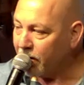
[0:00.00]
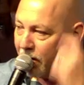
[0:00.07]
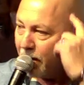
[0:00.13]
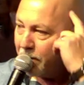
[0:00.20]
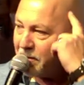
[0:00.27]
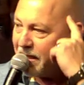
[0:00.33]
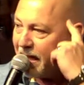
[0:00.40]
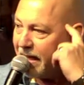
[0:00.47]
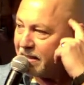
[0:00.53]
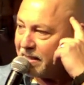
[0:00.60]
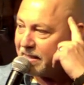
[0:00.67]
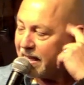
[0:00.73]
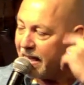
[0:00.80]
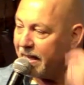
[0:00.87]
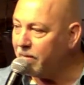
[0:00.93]
I'm sad to
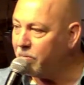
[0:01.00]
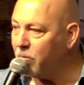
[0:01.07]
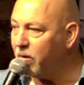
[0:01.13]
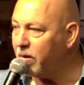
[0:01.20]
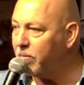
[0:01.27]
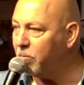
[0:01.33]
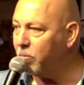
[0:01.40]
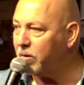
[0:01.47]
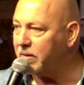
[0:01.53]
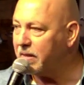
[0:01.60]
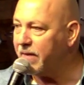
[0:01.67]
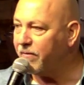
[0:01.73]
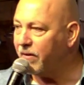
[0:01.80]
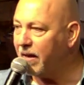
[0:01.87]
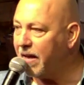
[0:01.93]
say what was
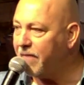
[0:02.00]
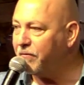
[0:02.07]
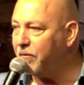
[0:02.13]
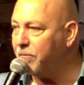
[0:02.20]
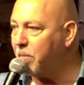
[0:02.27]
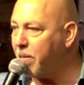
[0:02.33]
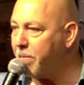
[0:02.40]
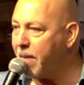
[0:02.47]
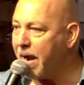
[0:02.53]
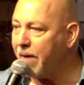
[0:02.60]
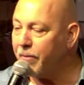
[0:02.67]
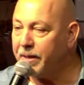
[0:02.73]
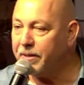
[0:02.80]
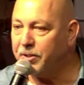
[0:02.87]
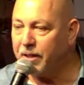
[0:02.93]
ever left of my
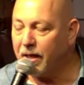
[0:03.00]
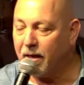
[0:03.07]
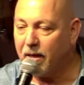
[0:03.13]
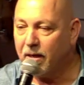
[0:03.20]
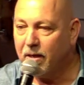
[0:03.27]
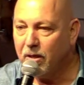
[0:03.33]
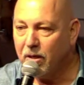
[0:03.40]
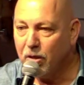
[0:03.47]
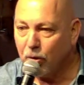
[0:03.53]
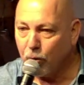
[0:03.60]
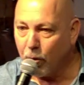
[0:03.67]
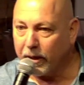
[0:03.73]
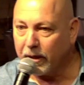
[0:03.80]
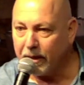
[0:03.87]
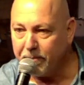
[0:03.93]
marriage uh,
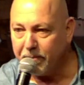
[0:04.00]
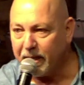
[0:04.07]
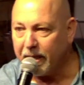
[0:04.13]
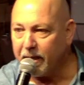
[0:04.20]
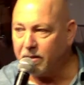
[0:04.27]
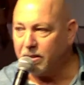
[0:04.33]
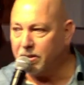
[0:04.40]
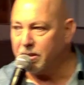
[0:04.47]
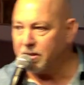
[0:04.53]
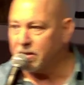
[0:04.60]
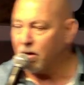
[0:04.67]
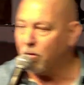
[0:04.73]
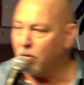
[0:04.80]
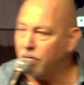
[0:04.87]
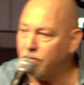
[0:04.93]
quickly began to
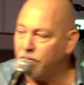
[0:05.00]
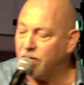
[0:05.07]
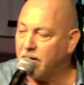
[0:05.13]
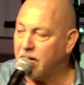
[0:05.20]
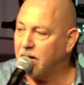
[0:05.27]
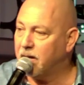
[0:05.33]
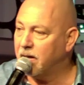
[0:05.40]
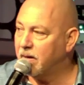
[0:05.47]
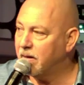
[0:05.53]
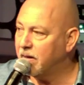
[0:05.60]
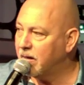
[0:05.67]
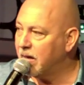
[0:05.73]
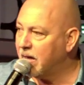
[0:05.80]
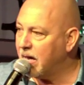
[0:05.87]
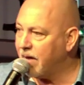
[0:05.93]
dissolve. Uh,
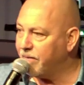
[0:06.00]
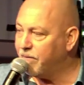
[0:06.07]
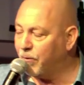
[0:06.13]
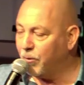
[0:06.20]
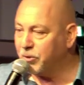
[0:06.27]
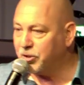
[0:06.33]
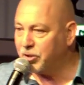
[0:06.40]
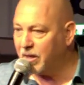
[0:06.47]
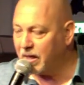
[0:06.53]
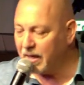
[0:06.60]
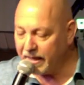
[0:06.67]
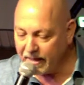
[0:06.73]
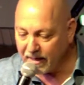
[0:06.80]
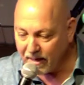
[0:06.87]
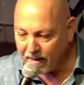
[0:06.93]

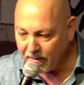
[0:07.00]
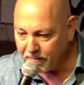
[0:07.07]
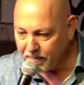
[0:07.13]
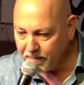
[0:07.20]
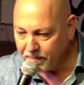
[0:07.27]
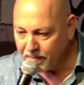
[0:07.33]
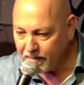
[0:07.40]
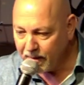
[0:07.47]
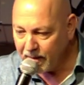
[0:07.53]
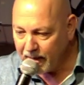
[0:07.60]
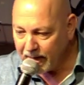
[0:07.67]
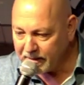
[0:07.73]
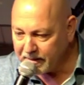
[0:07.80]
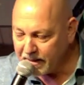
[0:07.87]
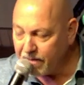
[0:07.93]
unfortunately, um,
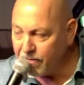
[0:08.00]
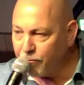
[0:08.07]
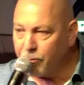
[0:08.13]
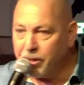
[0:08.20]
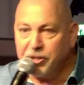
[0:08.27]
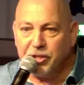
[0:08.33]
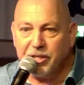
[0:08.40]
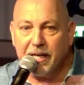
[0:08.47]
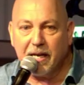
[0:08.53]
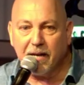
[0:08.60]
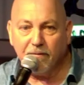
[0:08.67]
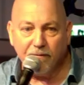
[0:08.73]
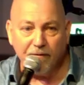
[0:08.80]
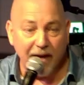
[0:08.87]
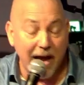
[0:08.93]
instead of reaching
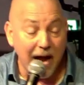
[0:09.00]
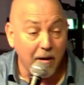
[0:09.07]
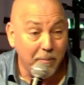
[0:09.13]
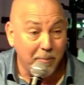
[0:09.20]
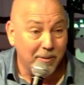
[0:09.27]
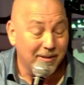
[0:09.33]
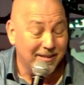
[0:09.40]
out for help